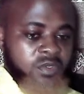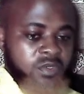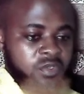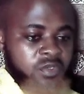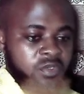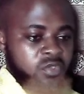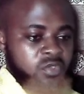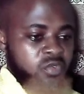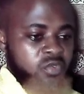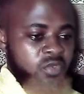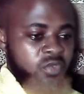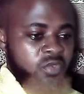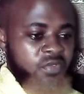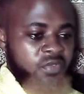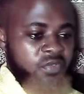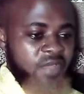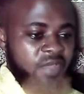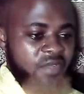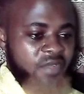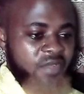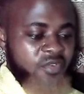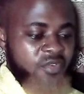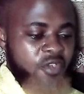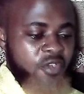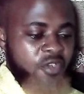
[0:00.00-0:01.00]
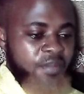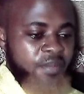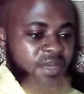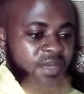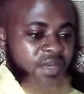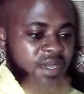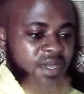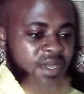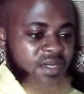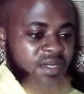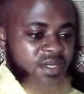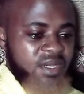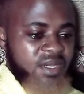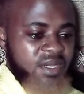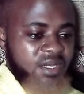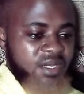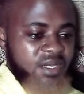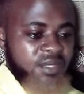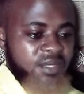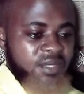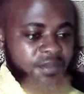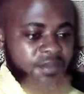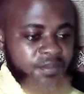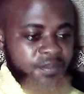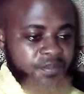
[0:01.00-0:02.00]
So if you have copied
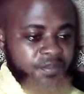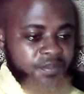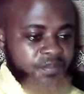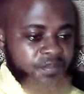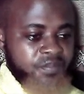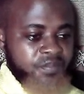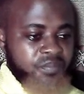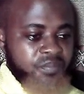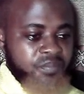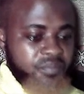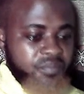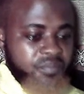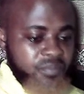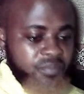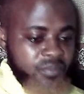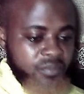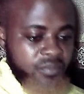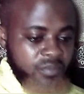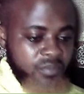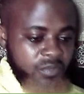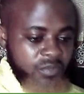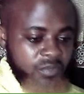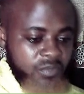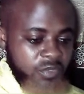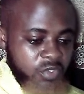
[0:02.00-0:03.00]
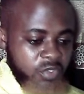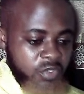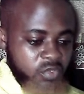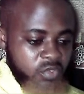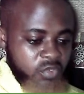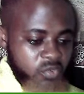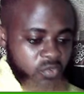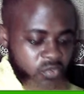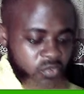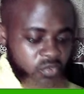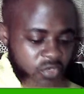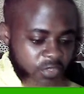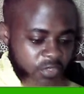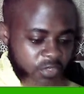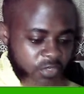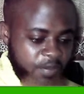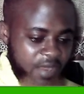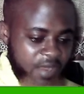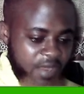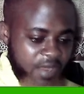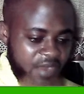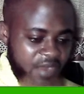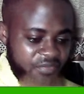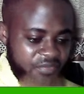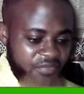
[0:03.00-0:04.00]
anything, so you just
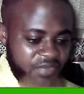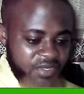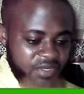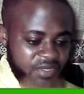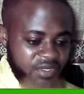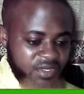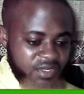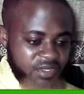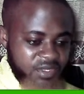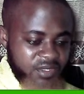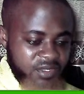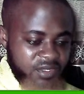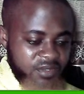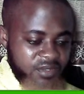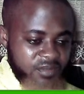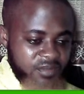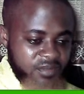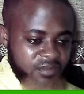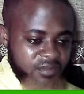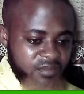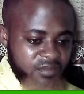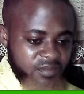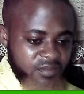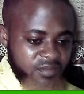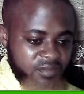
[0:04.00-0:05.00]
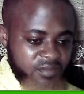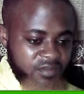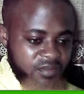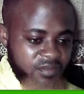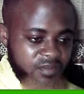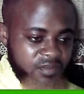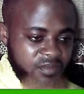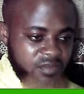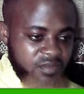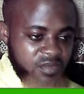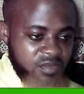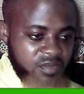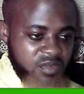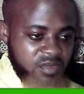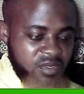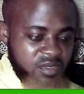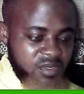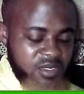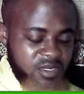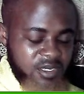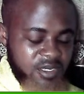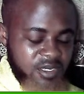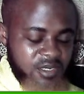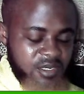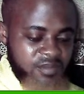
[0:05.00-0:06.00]
paraphrase it.
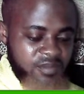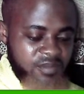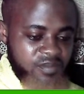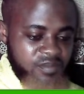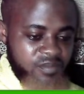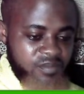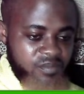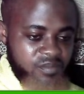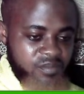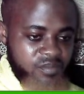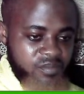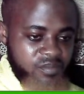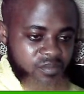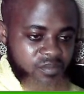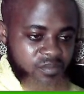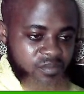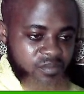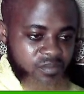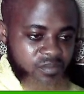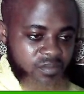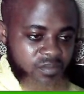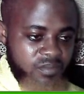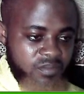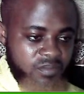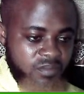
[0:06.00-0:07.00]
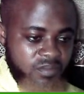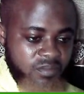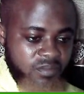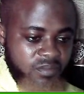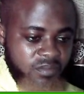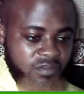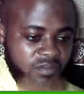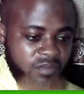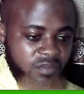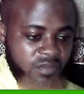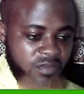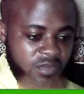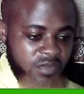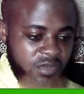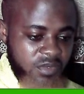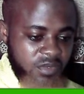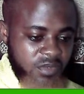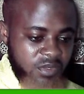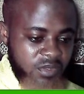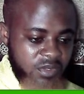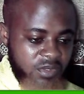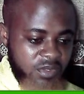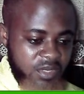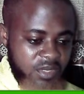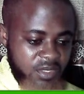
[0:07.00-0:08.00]
Um,
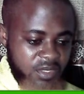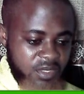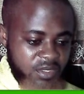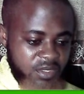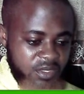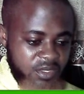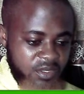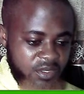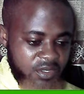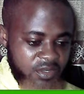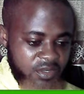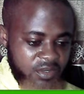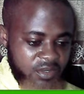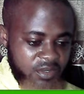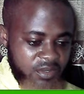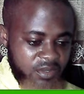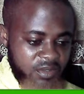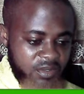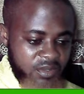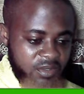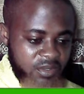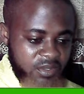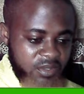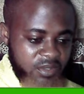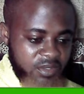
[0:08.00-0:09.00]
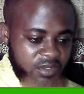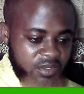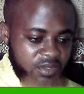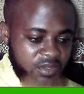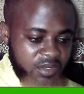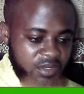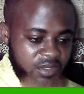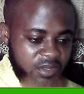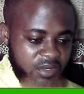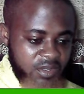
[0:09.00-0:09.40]
let's say this